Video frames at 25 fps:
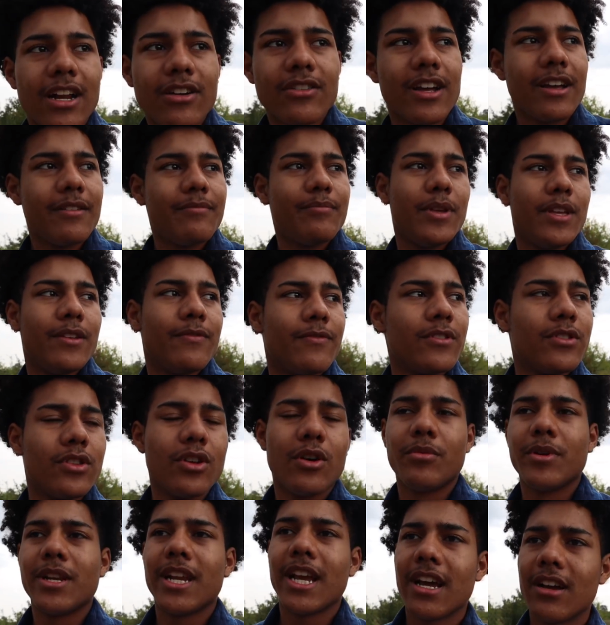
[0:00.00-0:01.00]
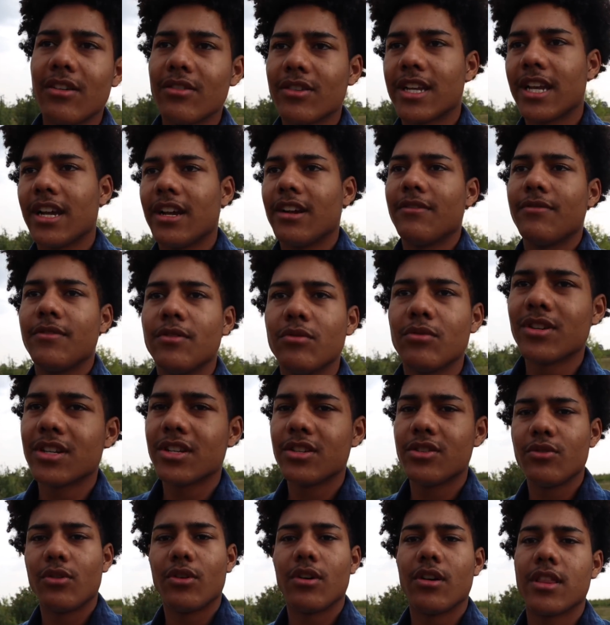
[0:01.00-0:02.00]
I don't have beef with nobody. I don't care. If you want
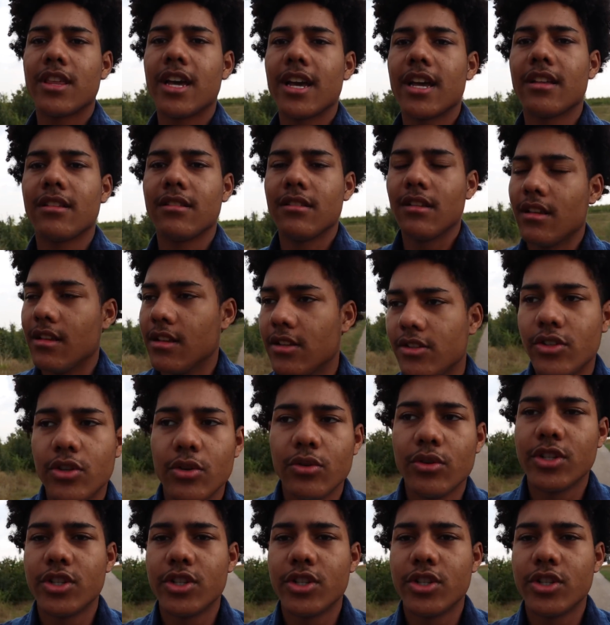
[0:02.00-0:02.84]
to do all that, do